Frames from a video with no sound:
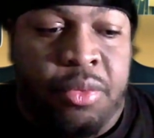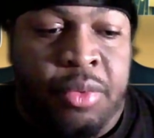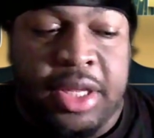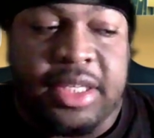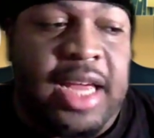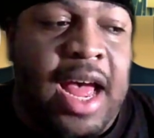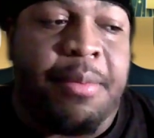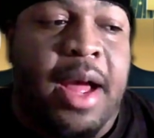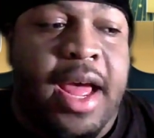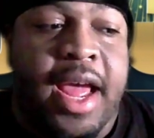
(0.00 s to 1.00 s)
with the
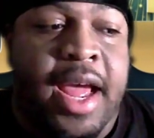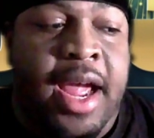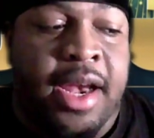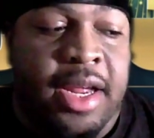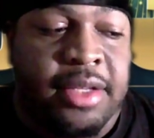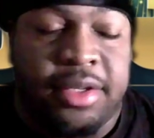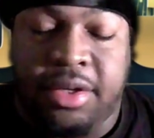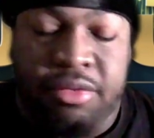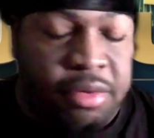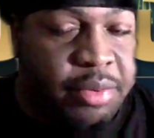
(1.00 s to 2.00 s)
time I had into
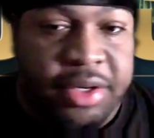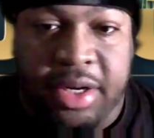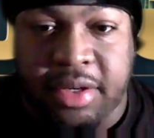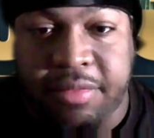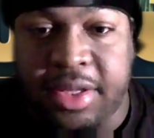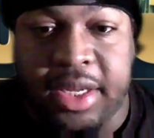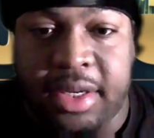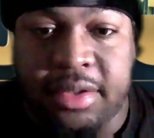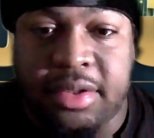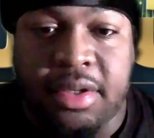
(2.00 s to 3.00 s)
doing productive
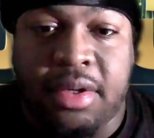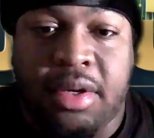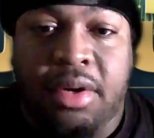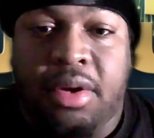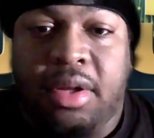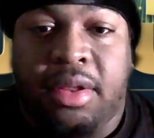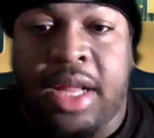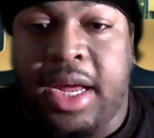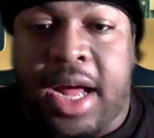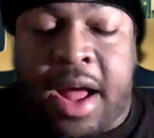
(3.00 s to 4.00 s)
things.
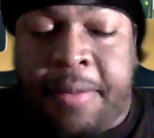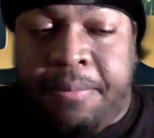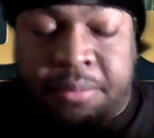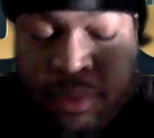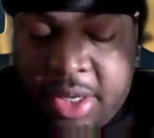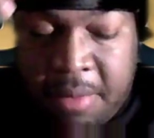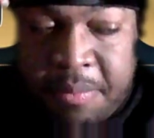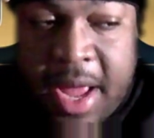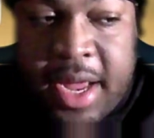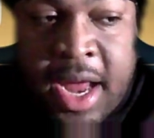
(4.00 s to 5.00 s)
Like I looking
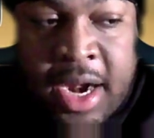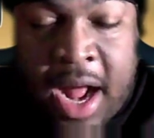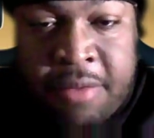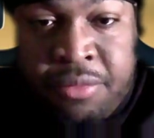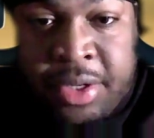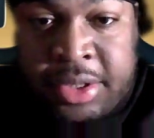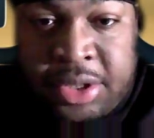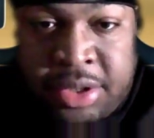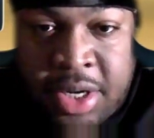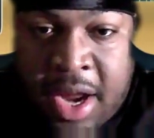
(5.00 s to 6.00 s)
back at it, I really
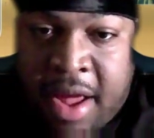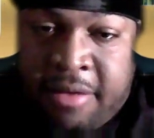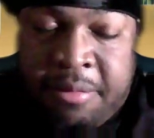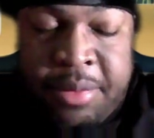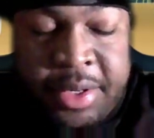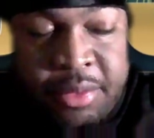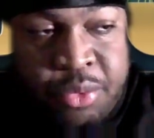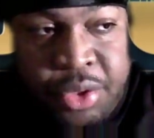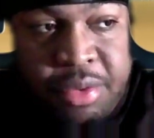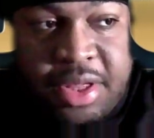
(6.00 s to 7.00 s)
should have. But
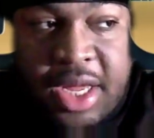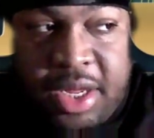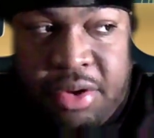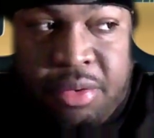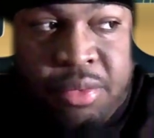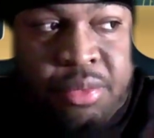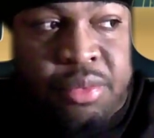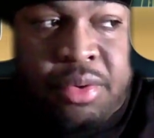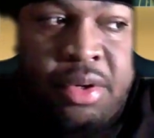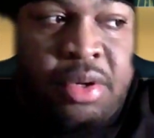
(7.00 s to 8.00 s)
when you think
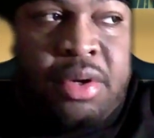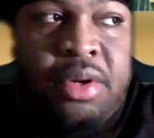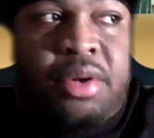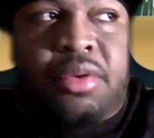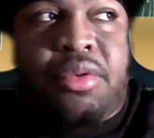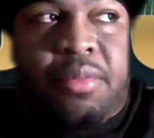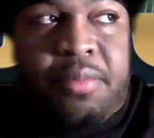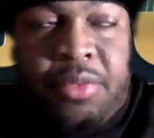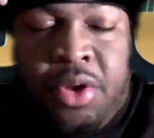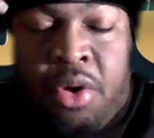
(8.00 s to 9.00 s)
you,
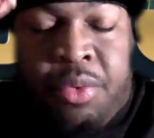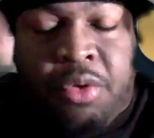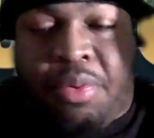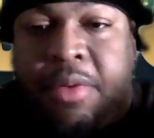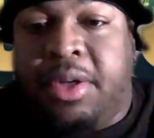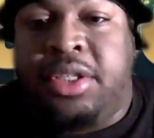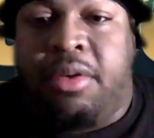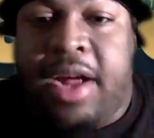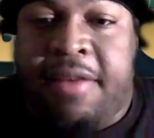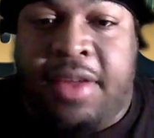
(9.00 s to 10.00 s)
you know, when you pretty much
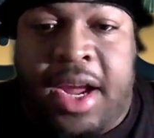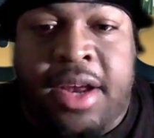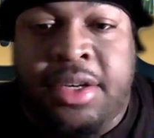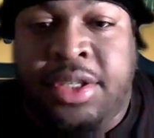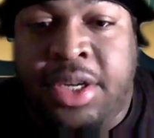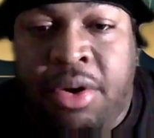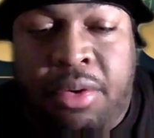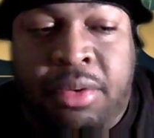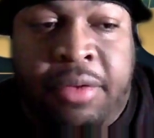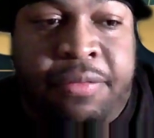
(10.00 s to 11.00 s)
don't have the energy, your
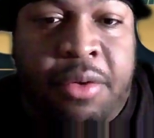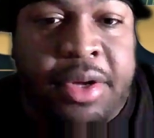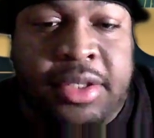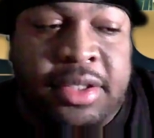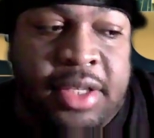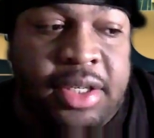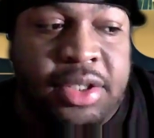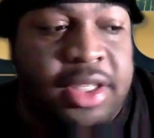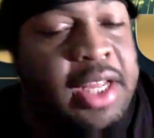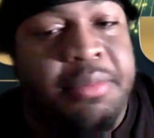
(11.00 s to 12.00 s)
only focus is to
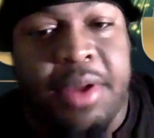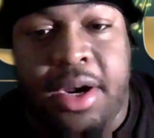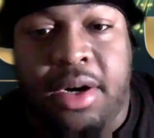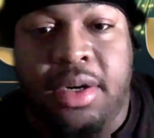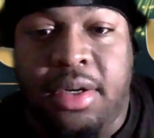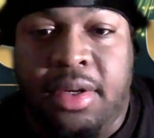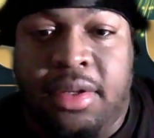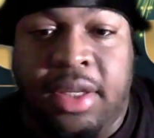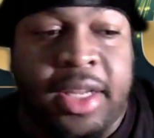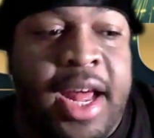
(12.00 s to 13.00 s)
just get better.
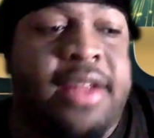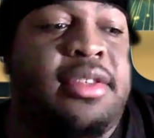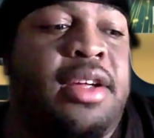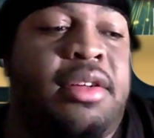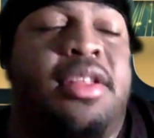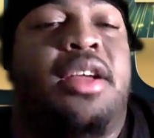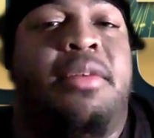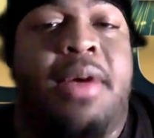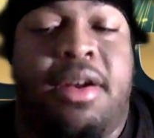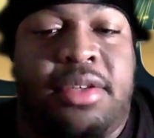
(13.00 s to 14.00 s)
The last thing you're thinking
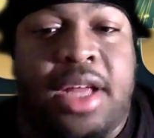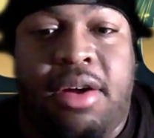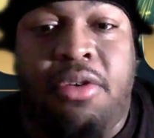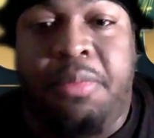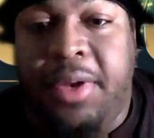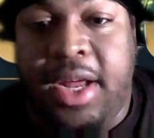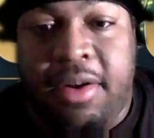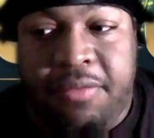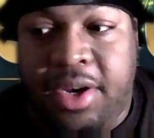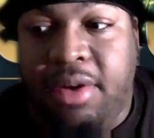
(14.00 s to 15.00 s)
about is like, oh, playing
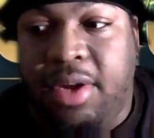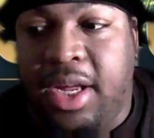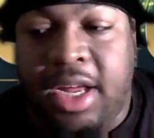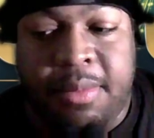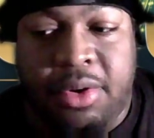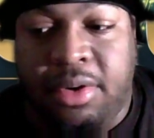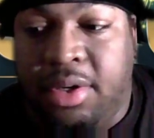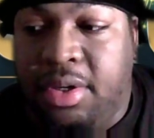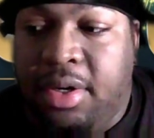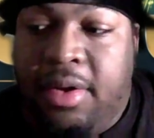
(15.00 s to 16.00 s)
a video game
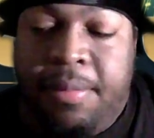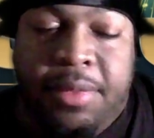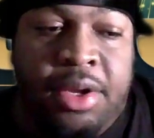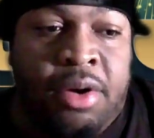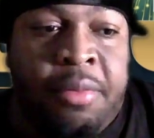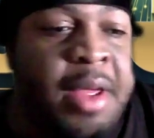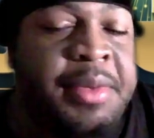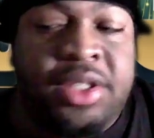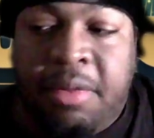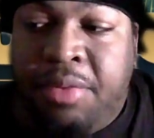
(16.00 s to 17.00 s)
or you know, maybe
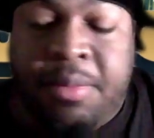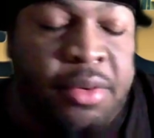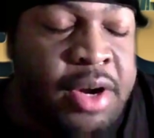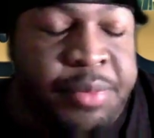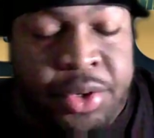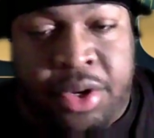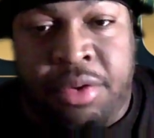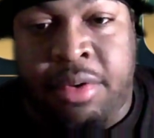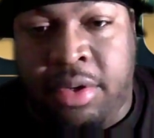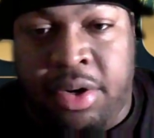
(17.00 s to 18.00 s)
some people are able to
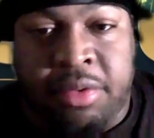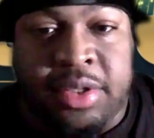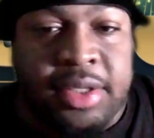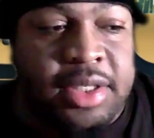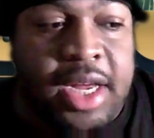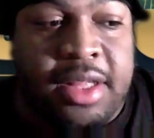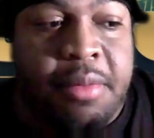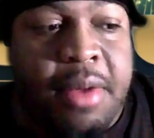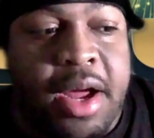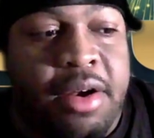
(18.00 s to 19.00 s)
do it, you know, just to take their
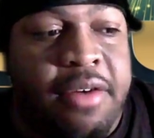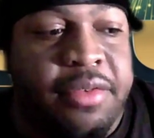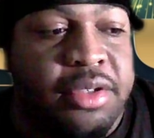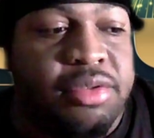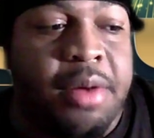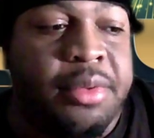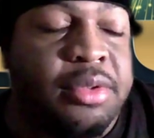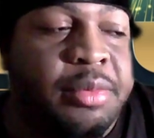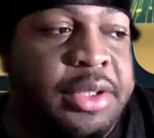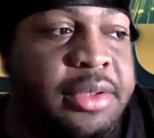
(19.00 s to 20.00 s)
mind off of the
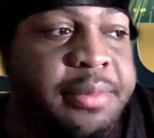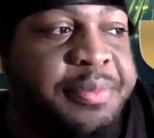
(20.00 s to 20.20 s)
troubles, but